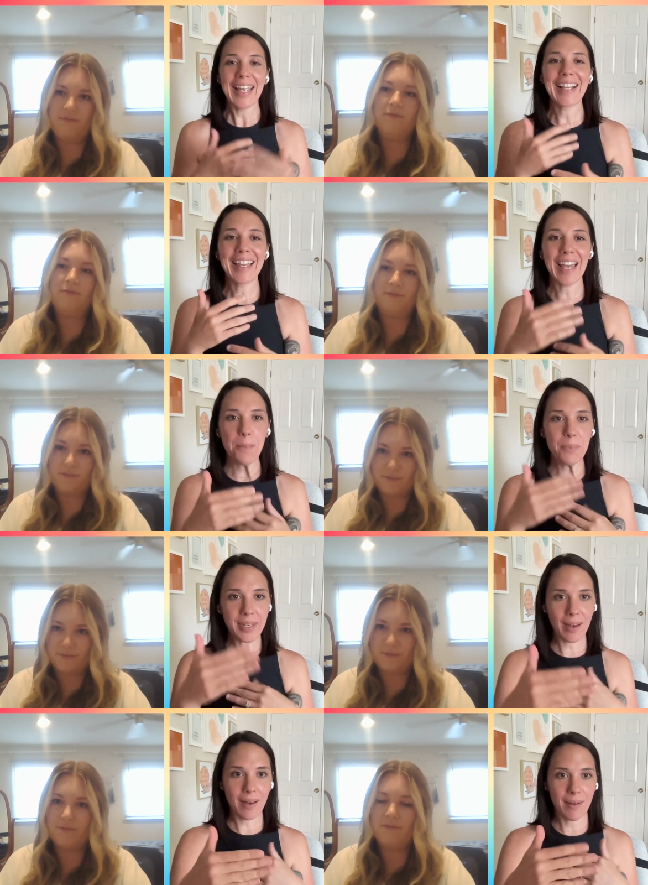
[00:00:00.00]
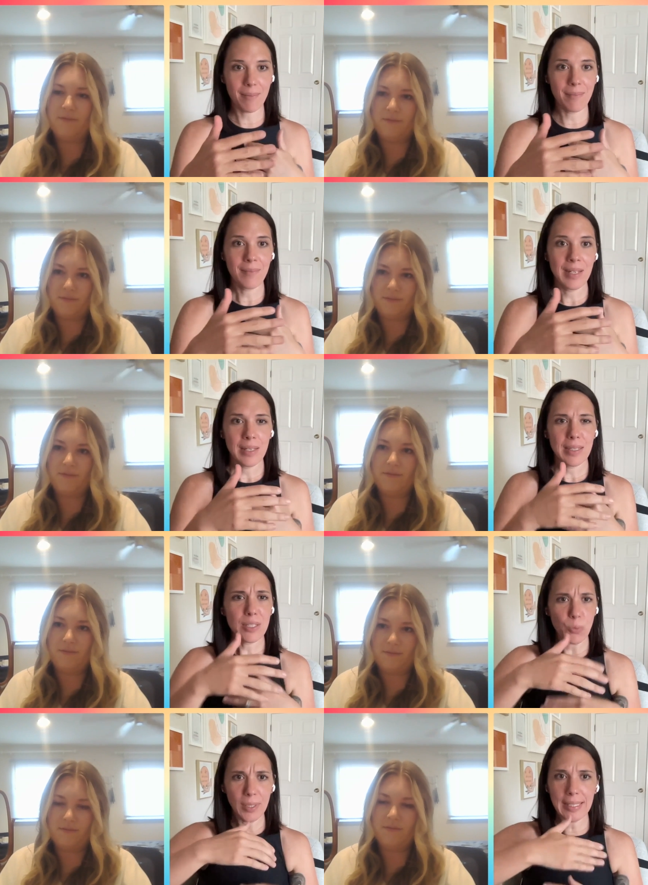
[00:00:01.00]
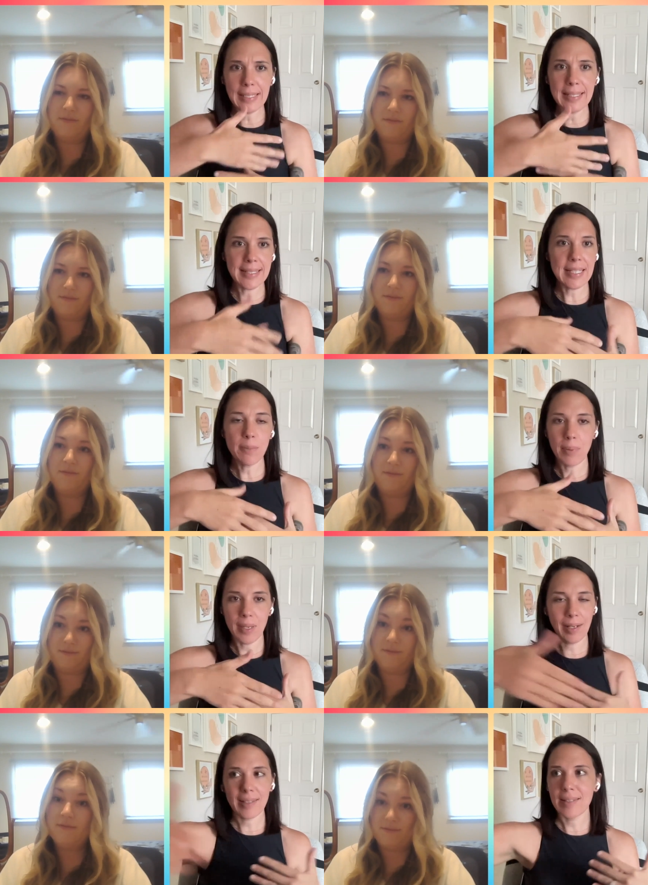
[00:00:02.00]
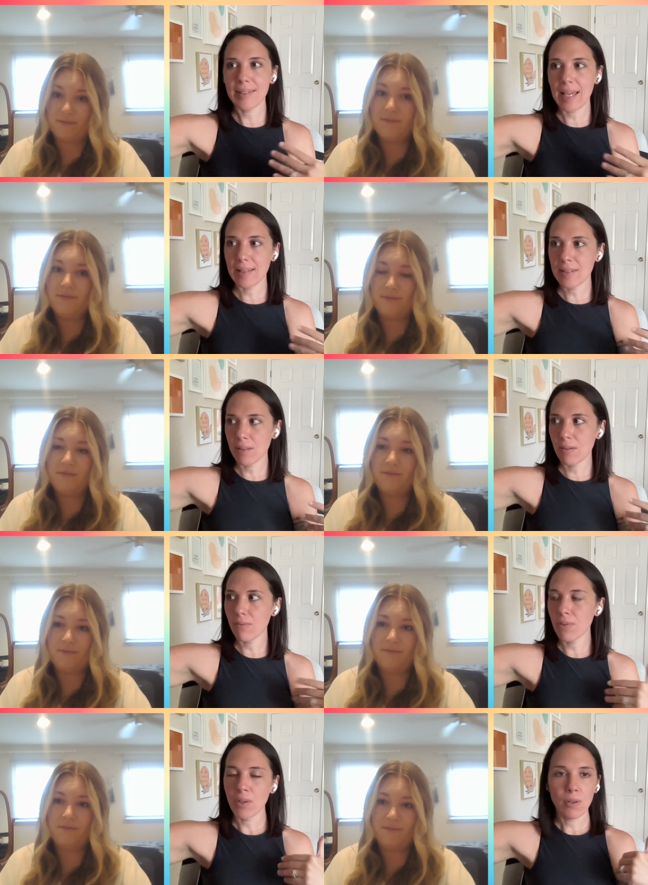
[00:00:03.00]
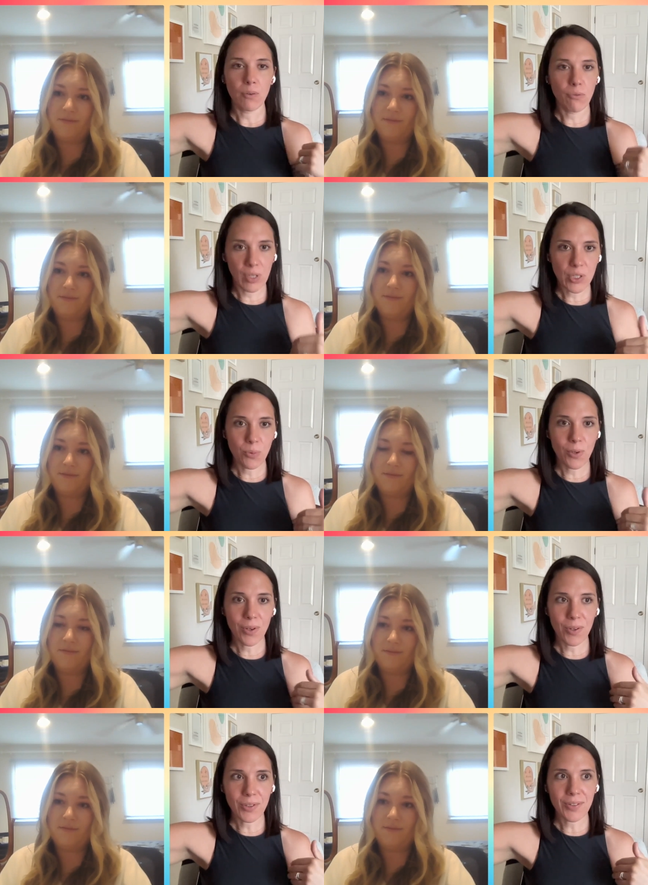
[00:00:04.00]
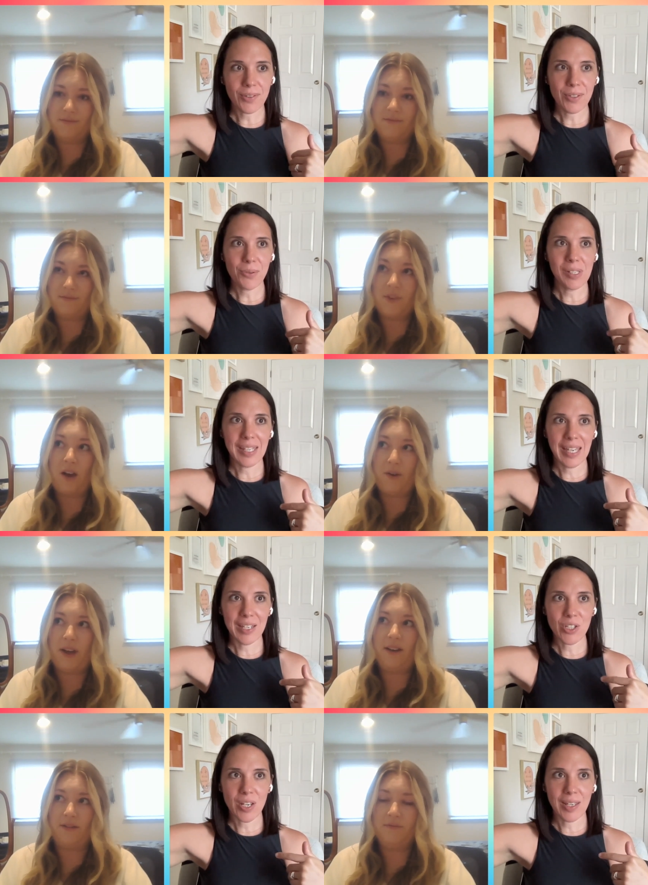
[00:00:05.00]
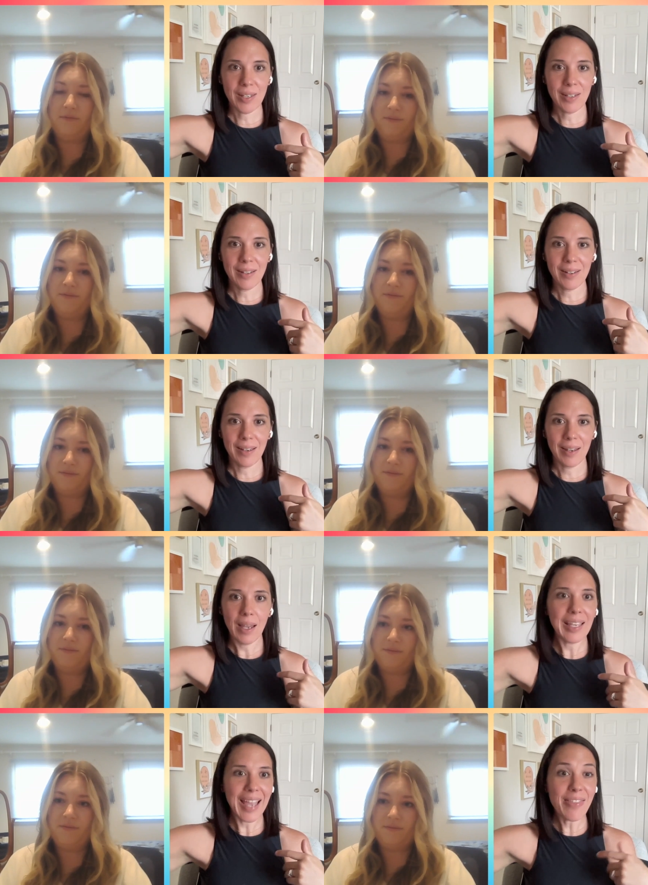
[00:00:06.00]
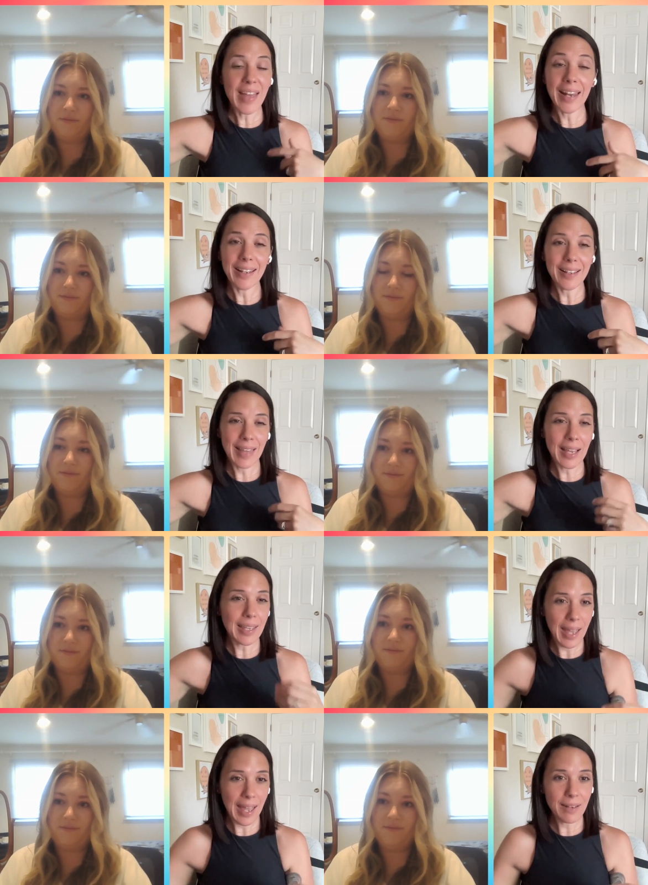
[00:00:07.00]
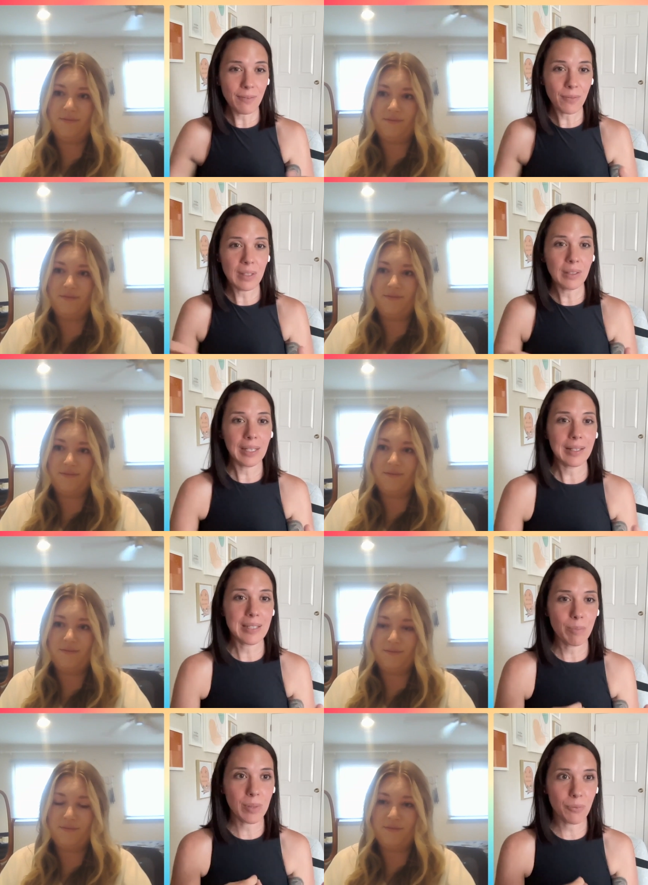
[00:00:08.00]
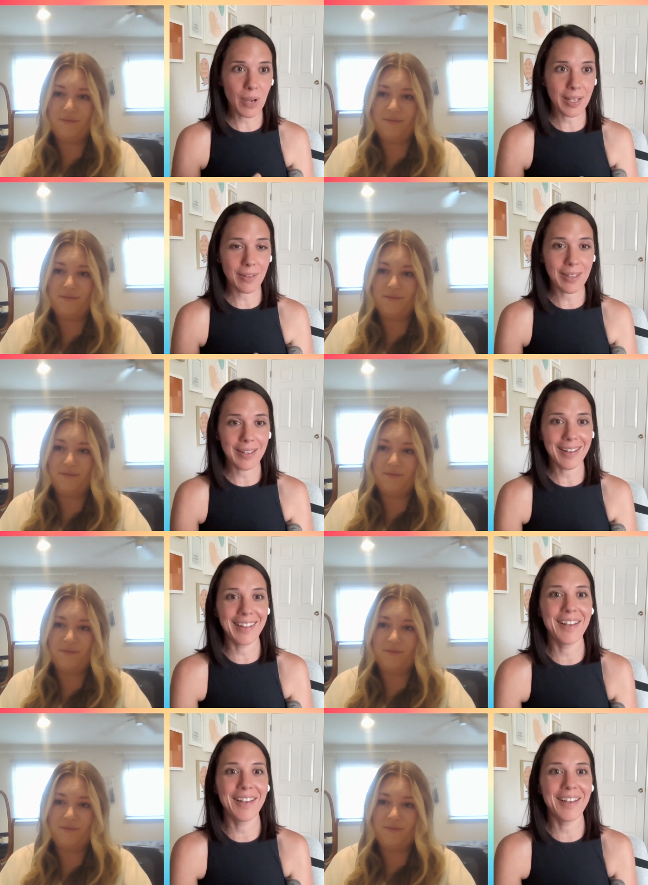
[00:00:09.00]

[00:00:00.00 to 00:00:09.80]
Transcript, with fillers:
Speaker 1: it can mm-hmm. become these really deep and extensive rituals to oh, engage oh, yeah. in again that that can feel like deeply regulating